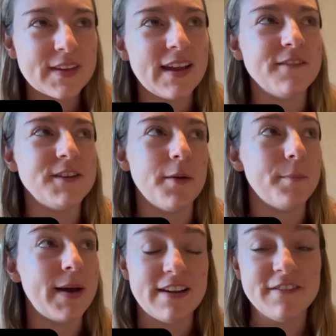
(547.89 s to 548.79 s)
I've done
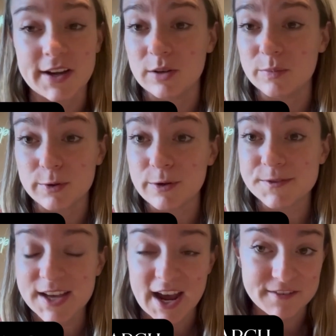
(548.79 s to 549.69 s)
my final
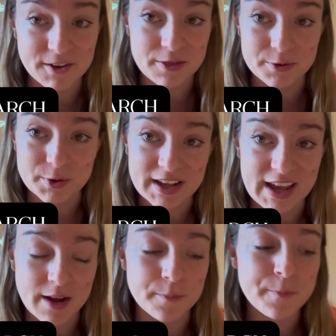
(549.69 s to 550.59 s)
proofs. I've gone through it
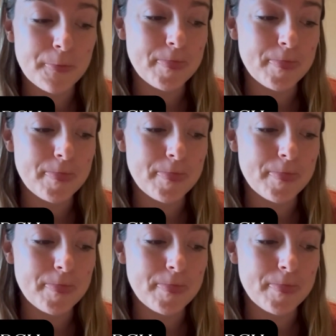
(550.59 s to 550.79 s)
again.